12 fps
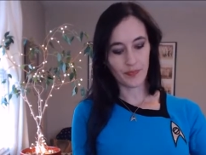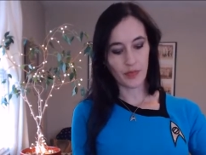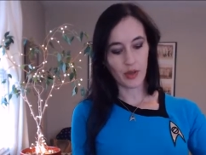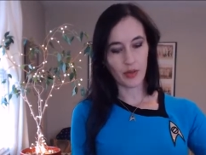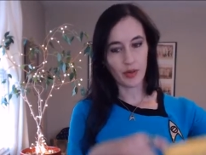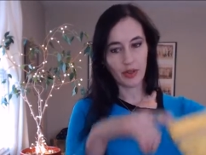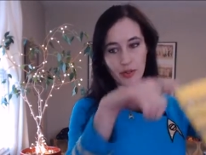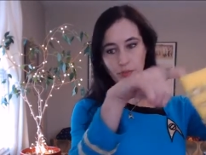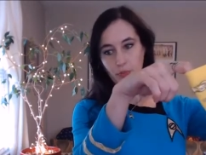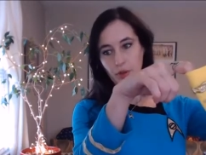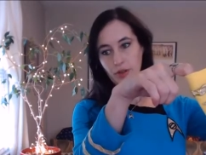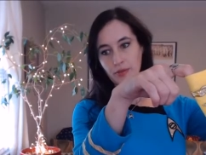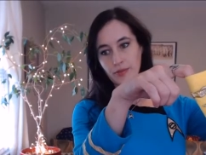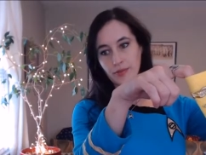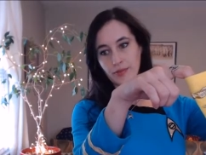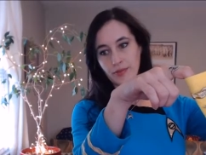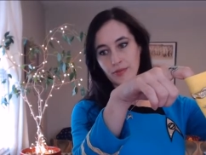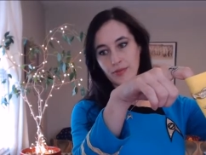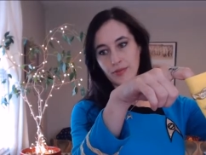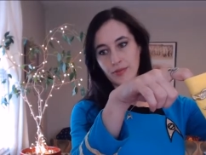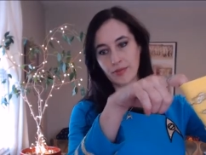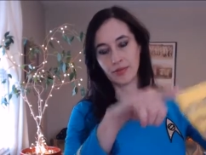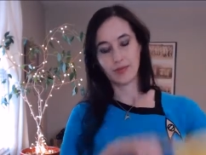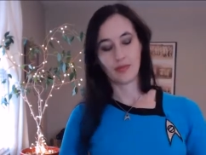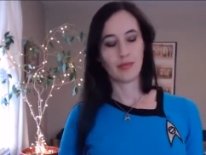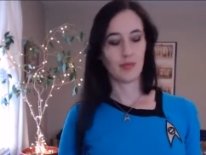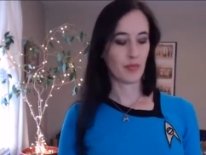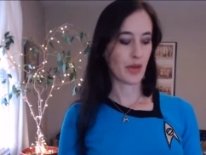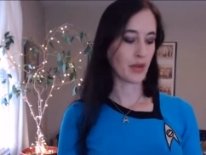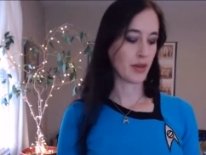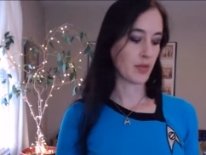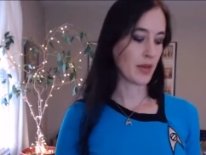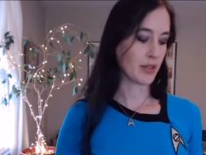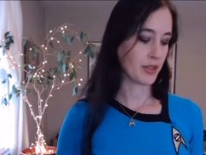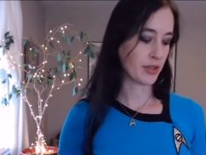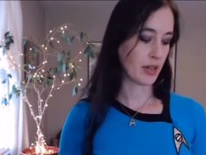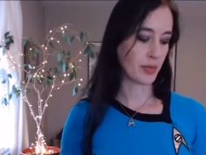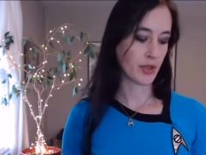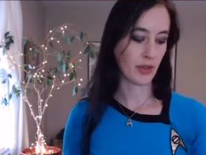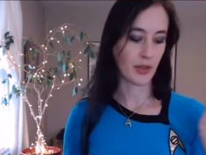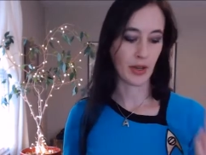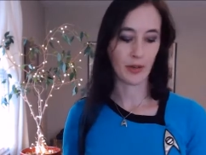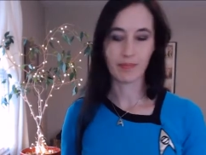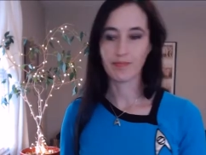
Although I did put better command stripes on there.